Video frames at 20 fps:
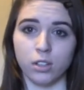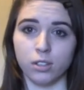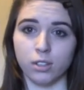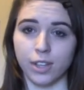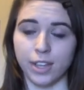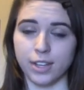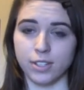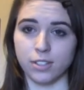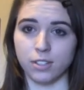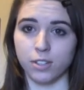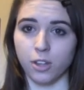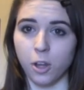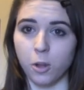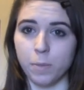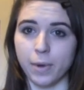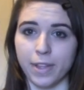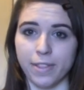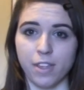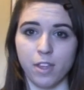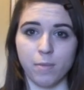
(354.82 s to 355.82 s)
like to go
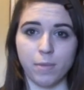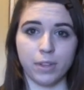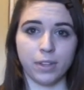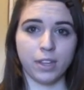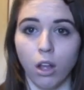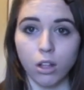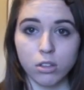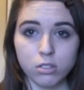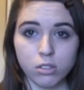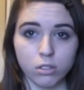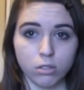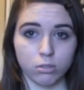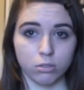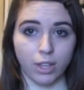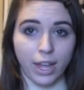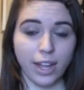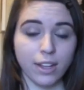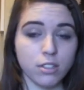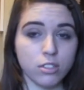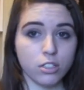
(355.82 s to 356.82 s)
by them. And also
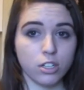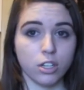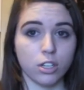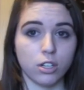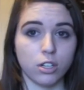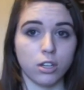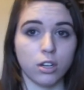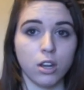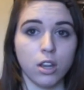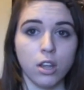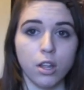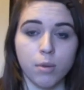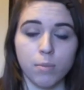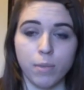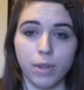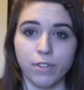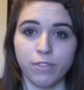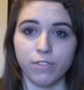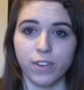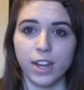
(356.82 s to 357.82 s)
last year,
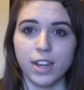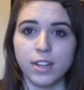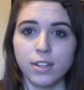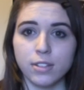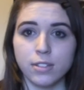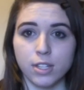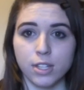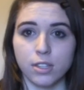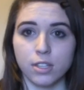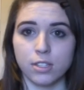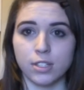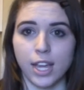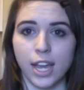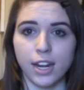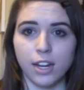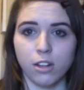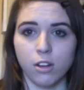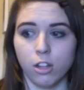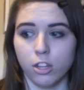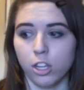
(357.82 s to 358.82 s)
my friends in the
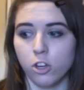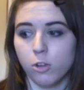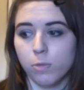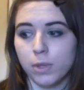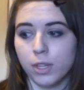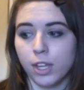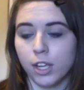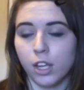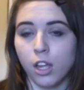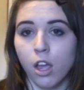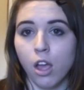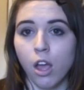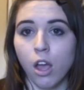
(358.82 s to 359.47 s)
dining hall, they would be like,